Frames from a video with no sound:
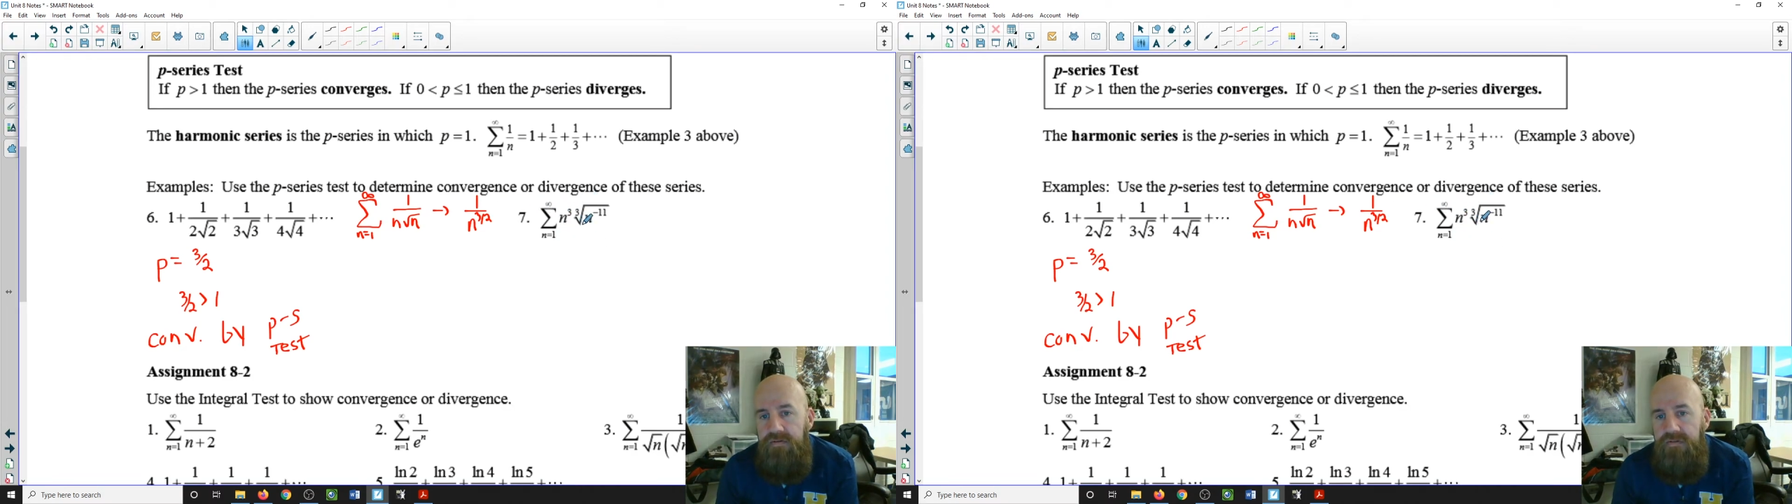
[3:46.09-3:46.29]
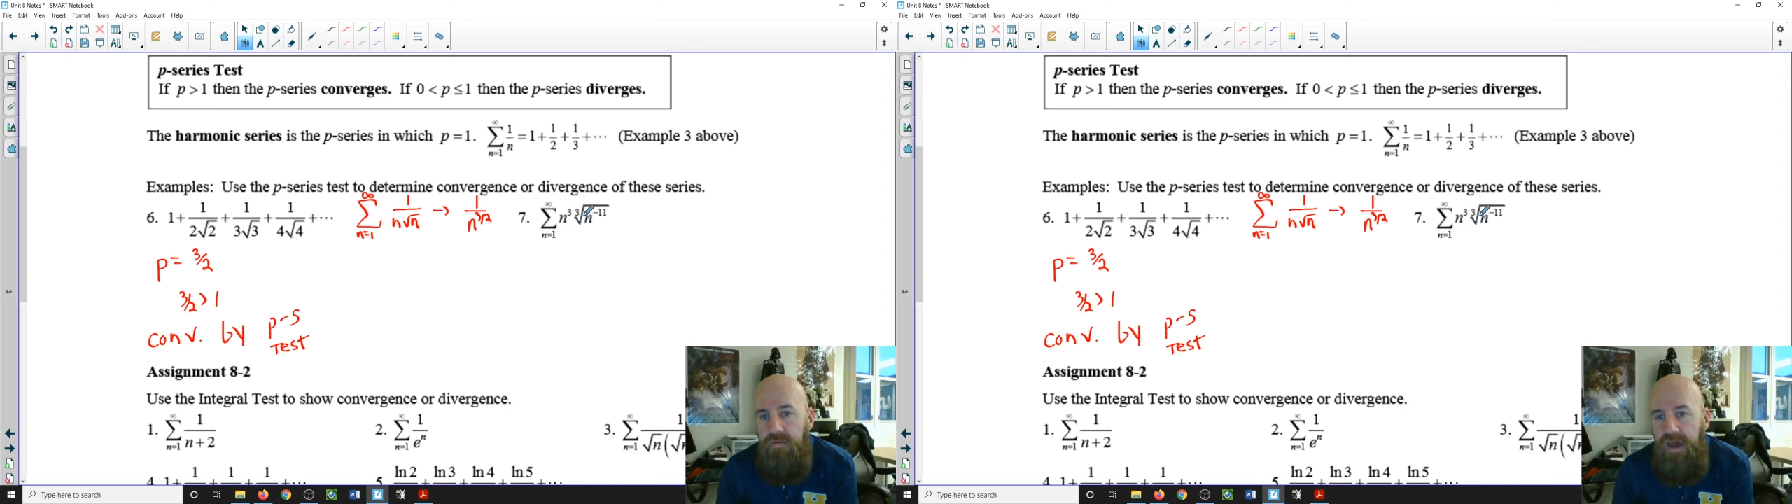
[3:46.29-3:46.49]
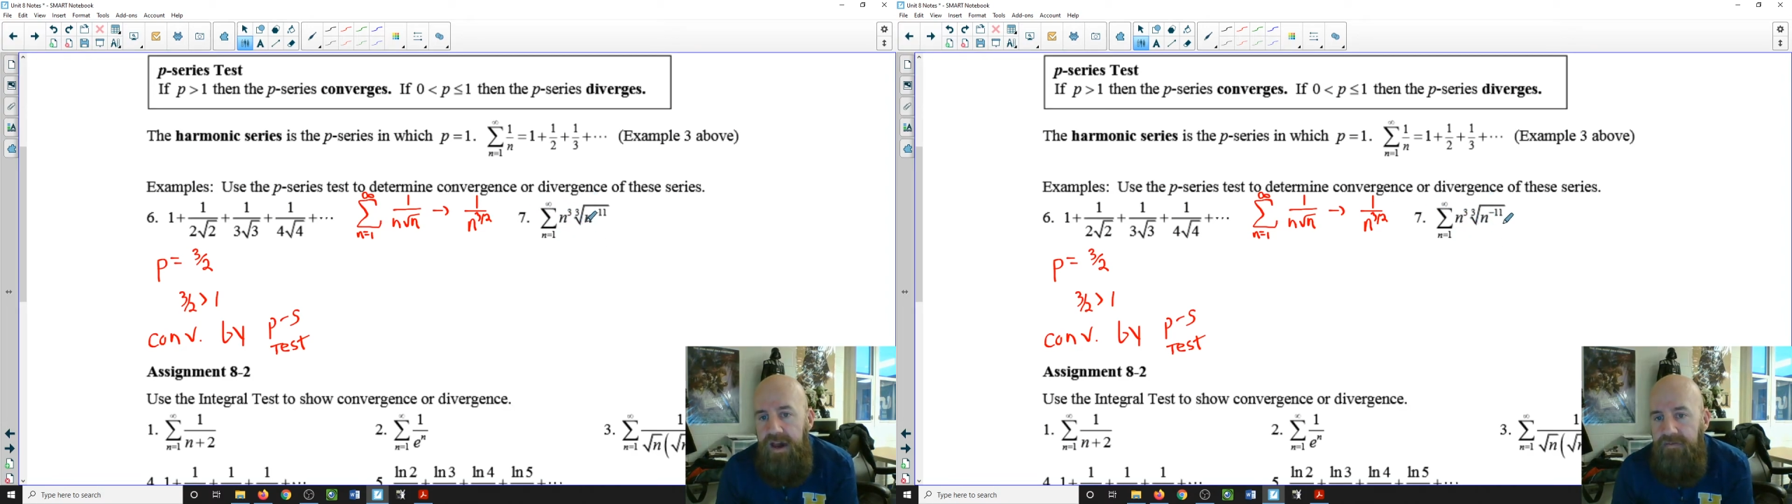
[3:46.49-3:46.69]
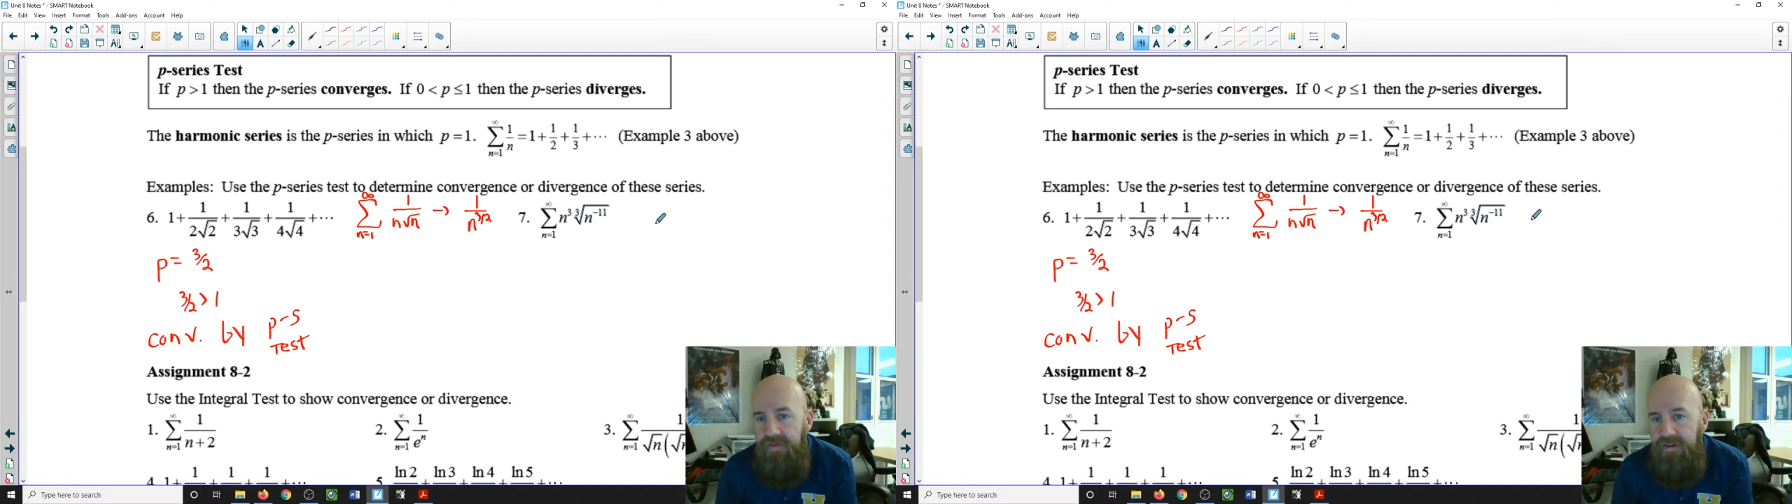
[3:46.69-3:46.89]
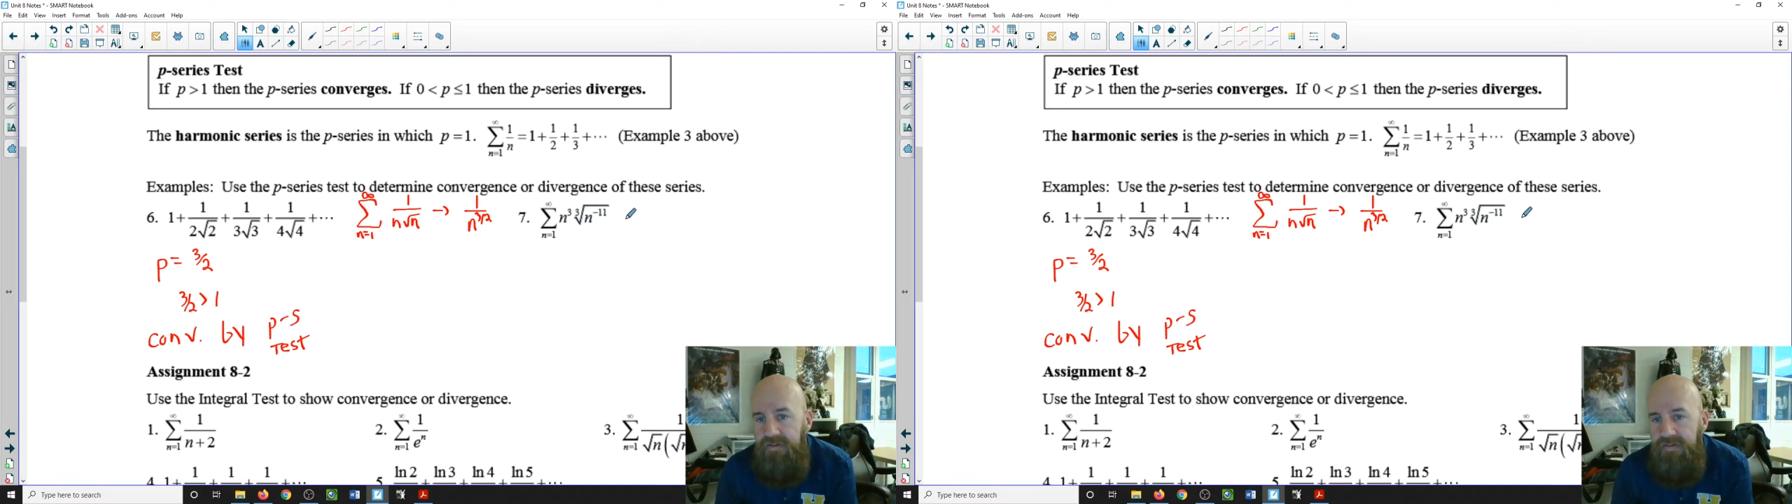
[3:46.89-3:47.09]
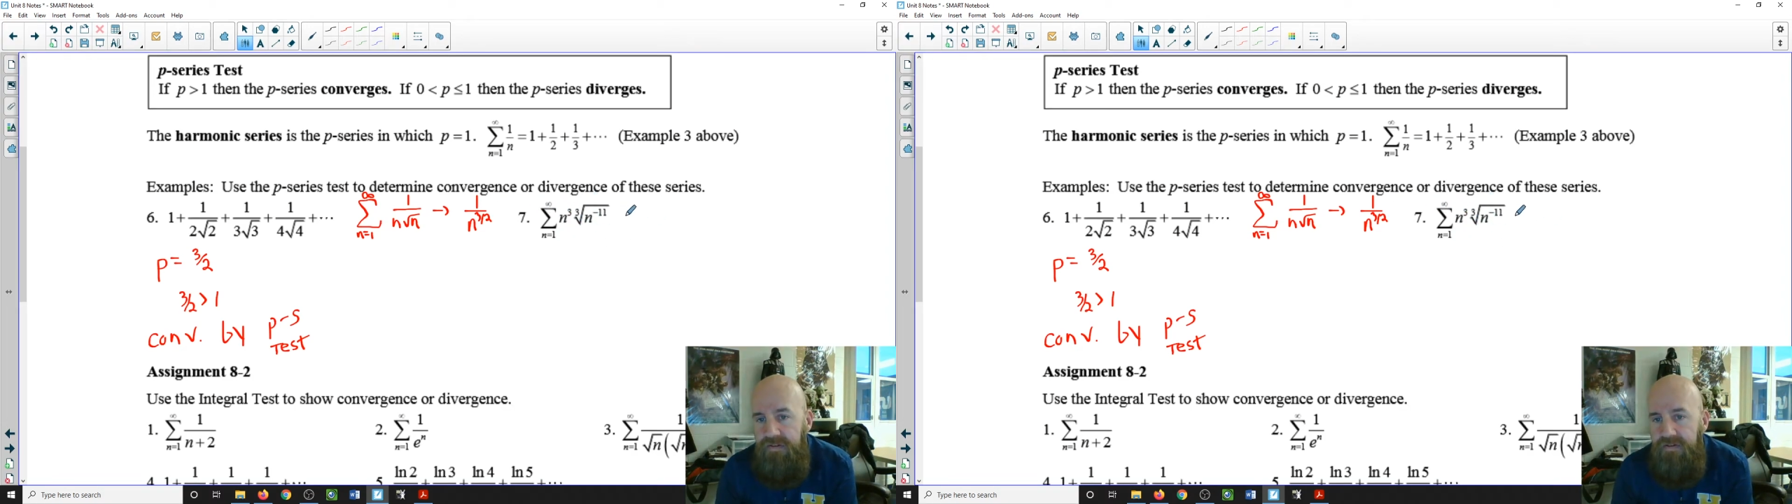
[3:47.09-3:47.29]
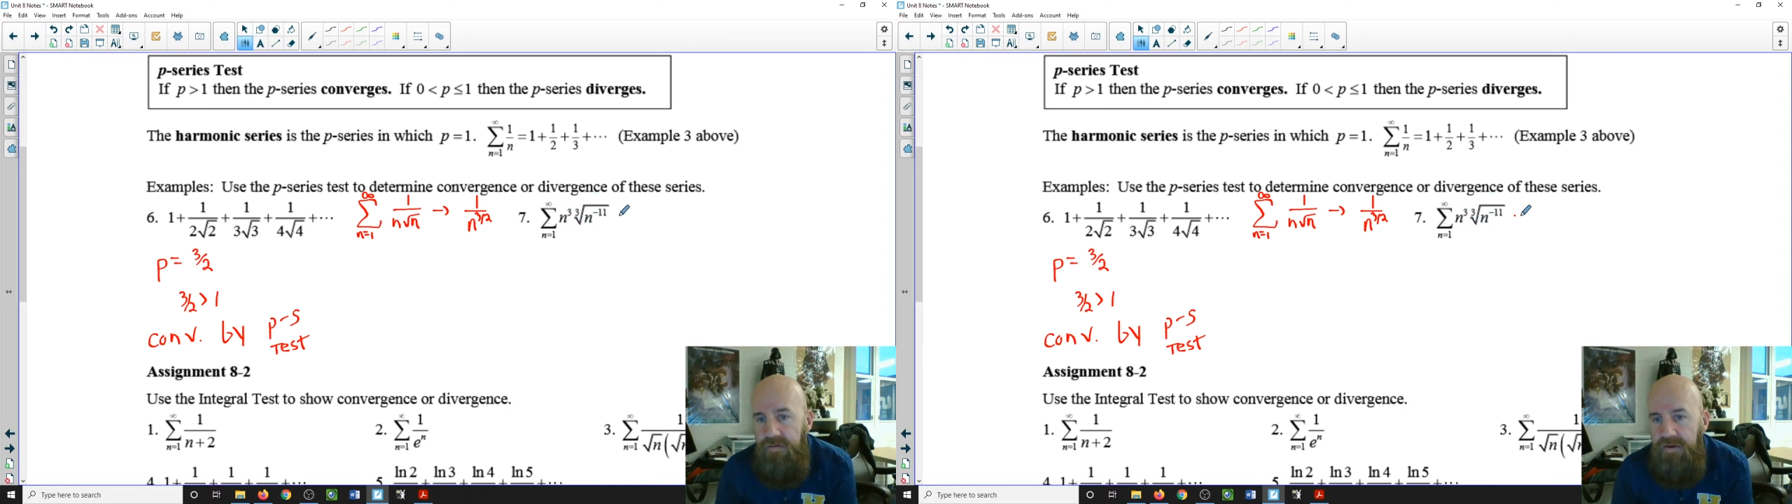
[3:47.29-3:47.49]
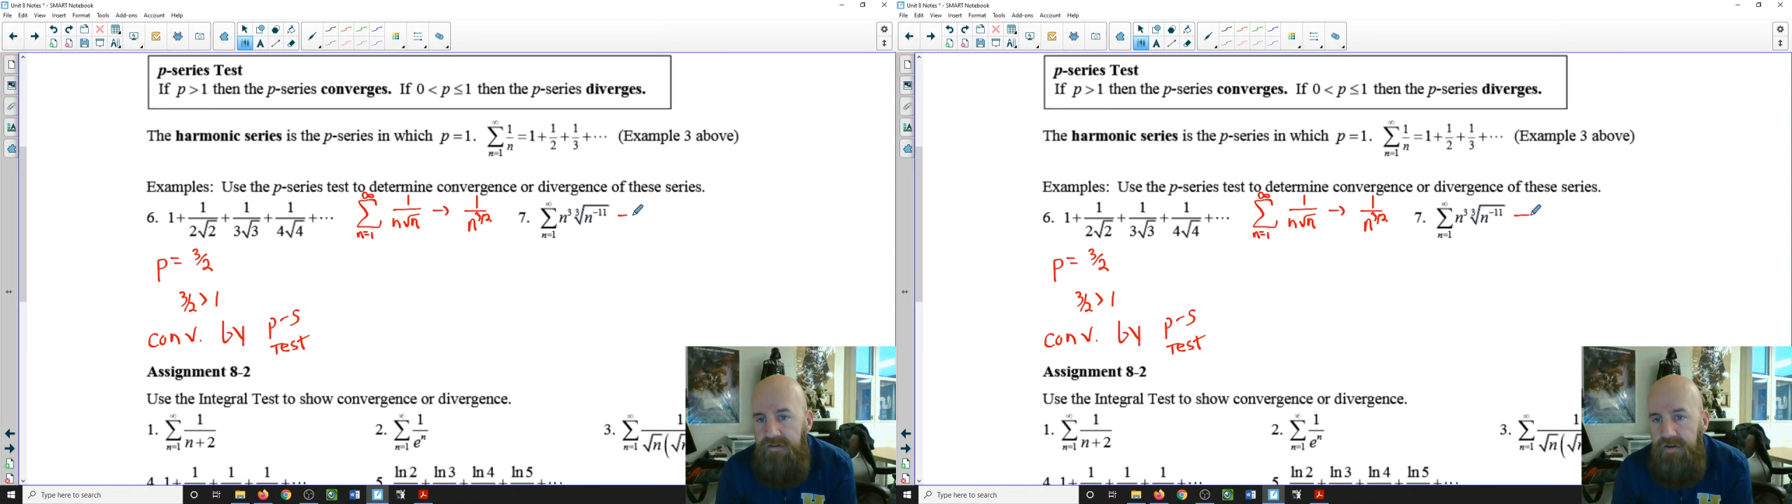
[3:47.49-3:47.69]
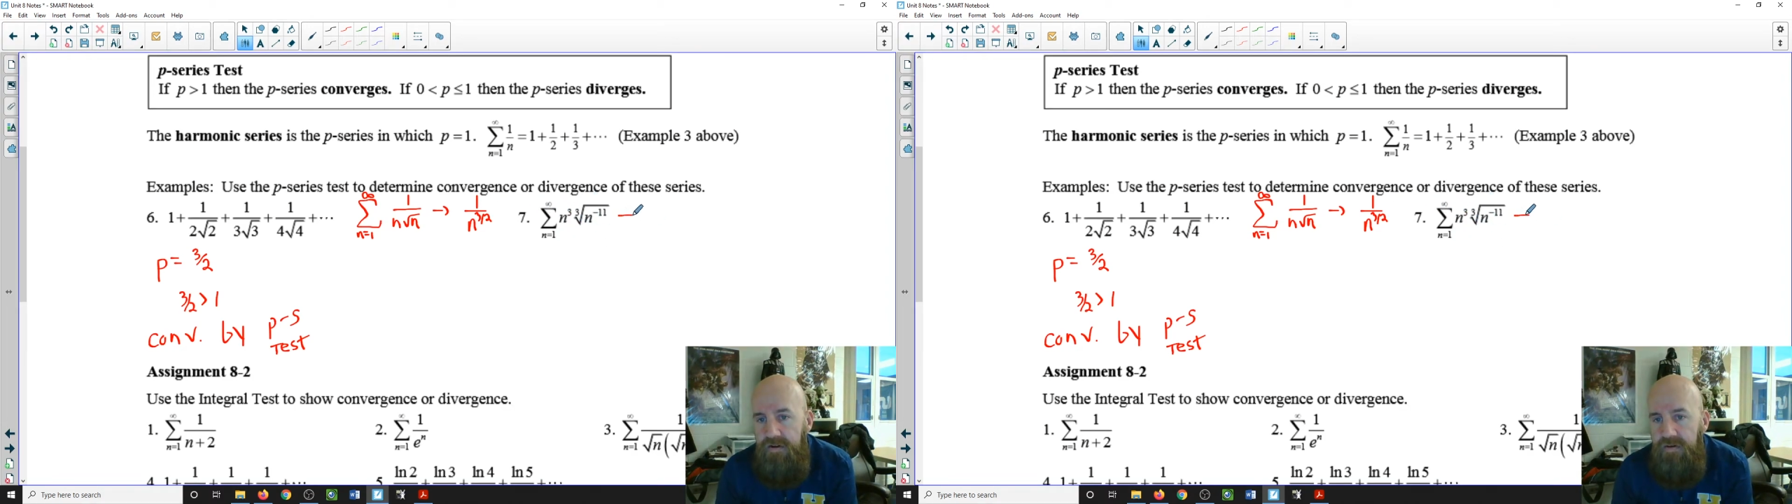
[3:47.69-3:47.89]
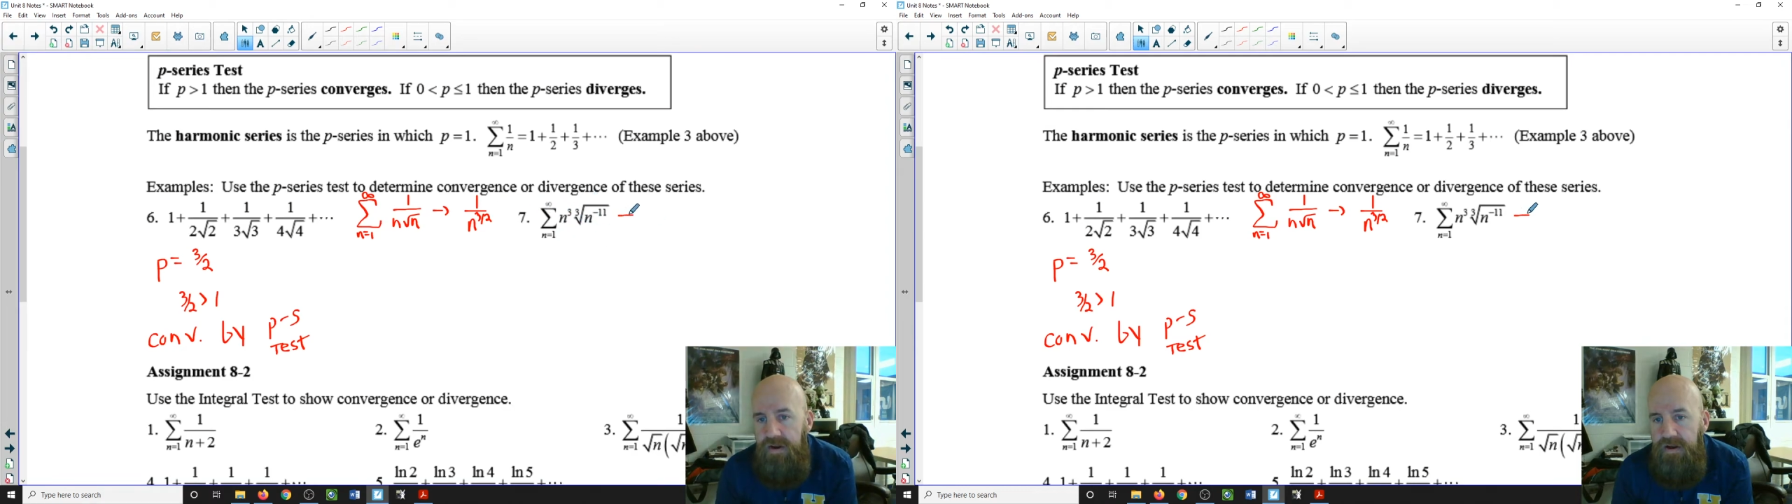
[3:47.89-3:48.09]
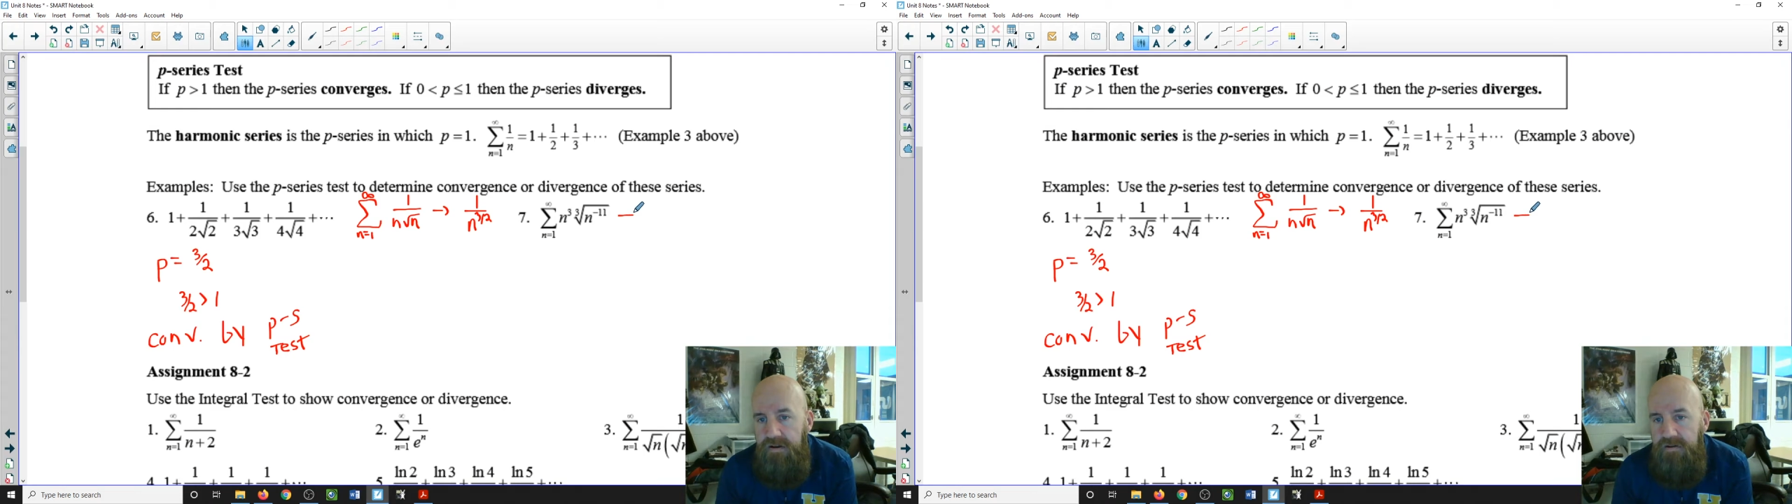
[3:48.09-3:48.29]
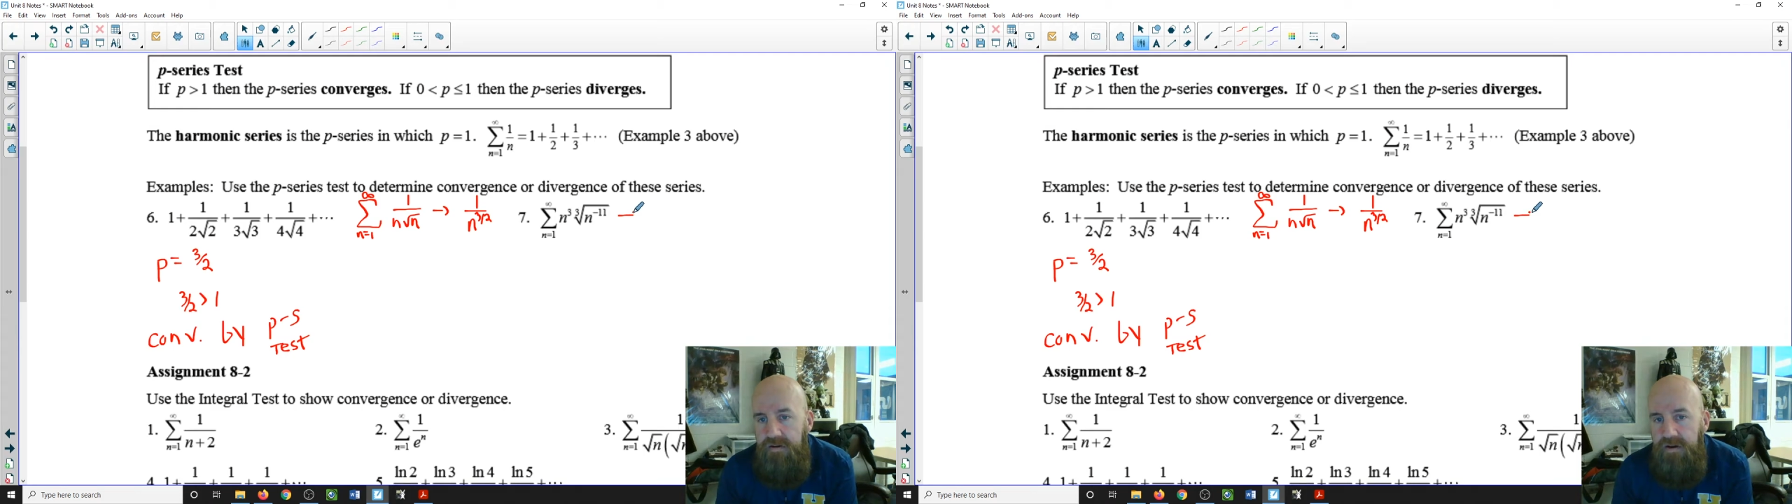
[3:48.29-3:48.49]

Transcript: So we have this situation going on.